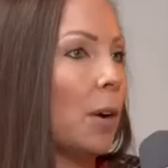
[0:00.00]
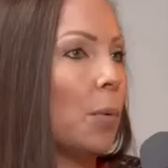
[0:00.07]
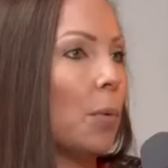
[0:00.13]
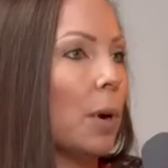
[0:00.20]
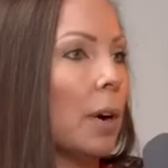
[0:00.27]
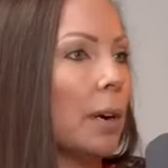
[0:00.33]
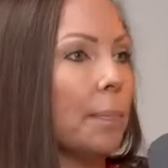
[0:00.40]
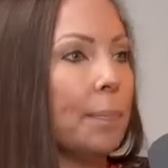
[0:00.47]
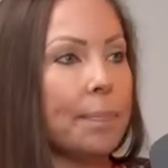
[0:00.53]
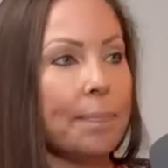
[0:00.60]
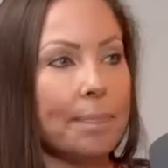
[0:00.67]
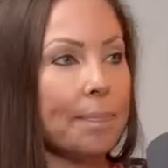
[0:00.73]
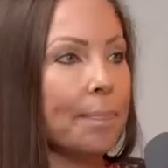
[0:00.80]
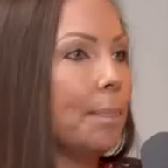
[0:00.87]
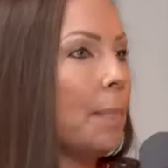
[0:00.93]
out, where
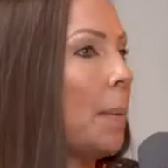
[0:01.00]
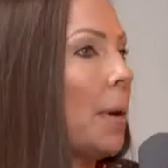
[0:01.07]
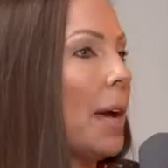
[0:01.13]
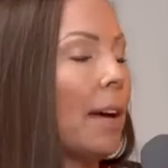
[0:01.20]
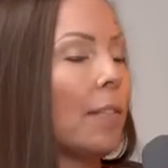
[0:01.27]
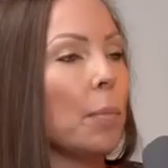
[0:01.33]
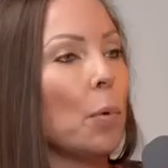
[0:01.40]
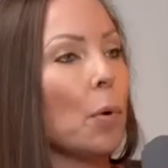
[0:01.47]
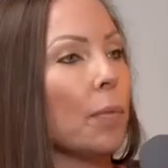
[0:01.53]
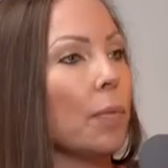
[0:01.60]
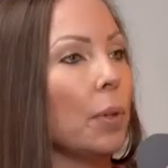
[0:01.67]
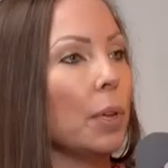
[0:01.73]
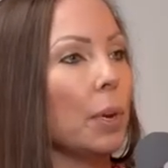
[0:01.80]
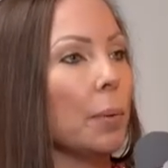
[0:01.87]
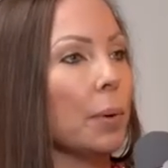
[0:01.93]
maybe I have a
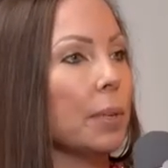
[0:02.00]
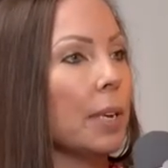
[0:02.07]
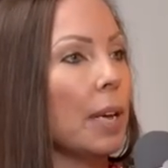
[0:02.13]
portfolio worth